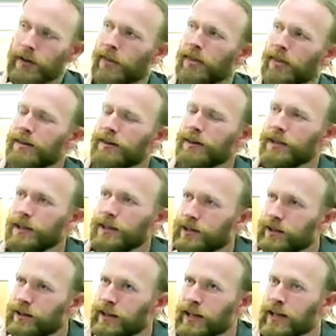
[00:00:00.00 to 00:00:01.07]
the theory,
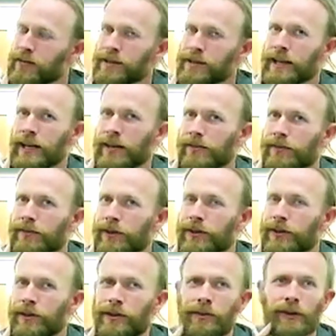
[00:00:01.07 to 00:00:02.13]
like I was kind of
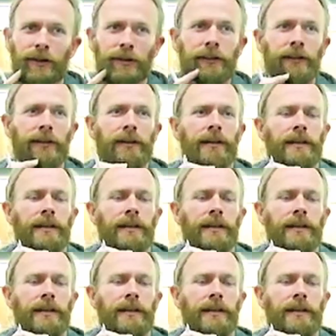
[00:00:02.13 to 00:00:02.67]
alluding to earlier,